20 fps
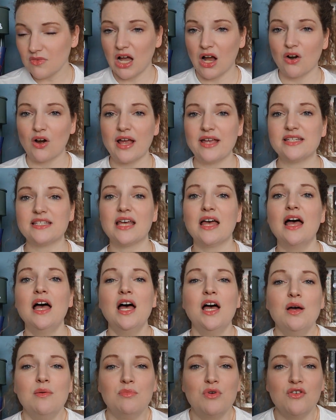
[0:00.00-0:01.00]
All right,
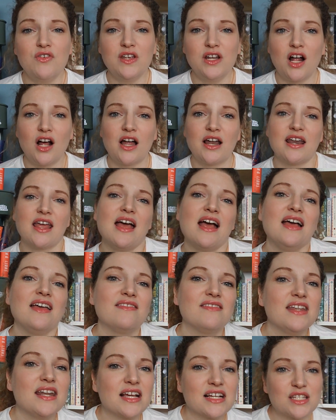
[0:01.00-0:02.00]
moving on.
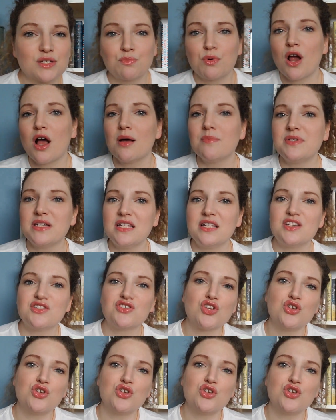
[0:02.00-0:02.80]
The next prompt is